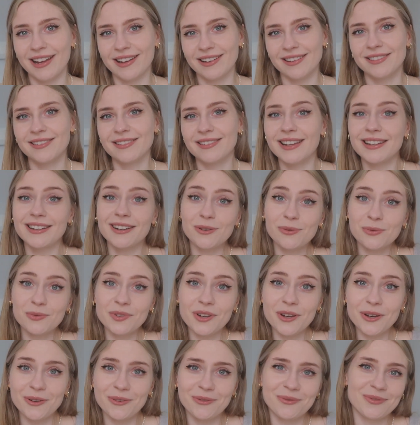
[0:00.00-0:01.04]
and then I will
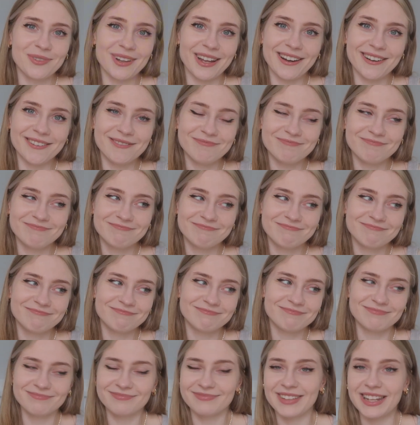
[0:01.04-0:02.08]
know that
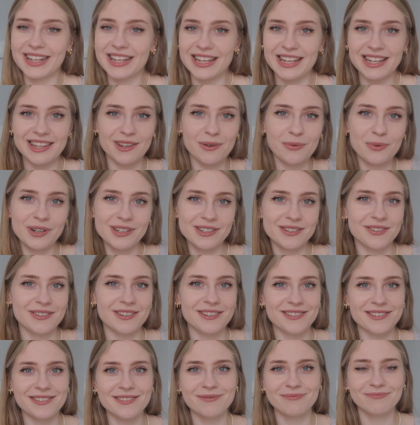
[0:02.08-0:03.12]
it either works or
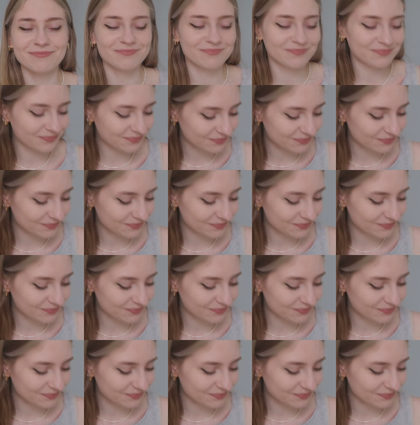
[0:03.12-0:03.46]
doesn't.